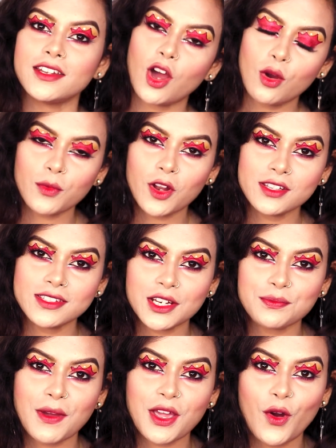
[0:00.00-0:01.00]
Now I'm gonna
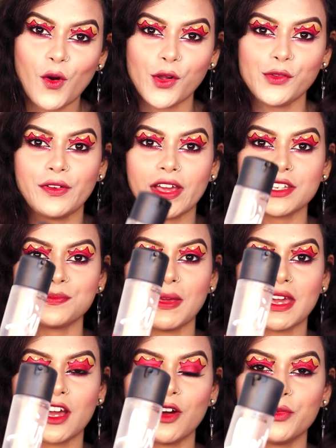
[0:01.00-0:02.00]
set my whole face
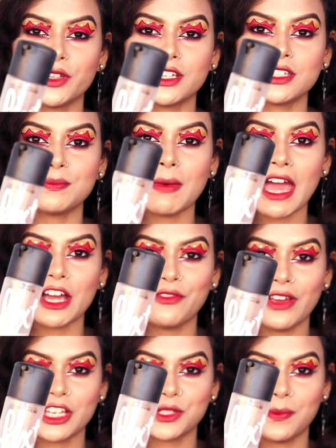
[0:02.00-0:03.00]
makeup with this MAC
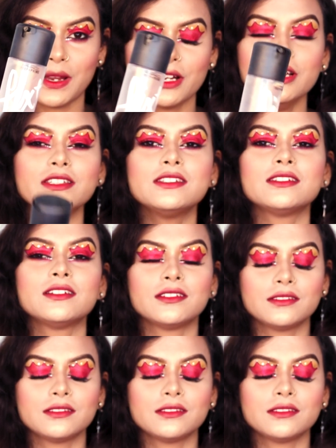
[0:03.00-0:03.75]
Fix Plus.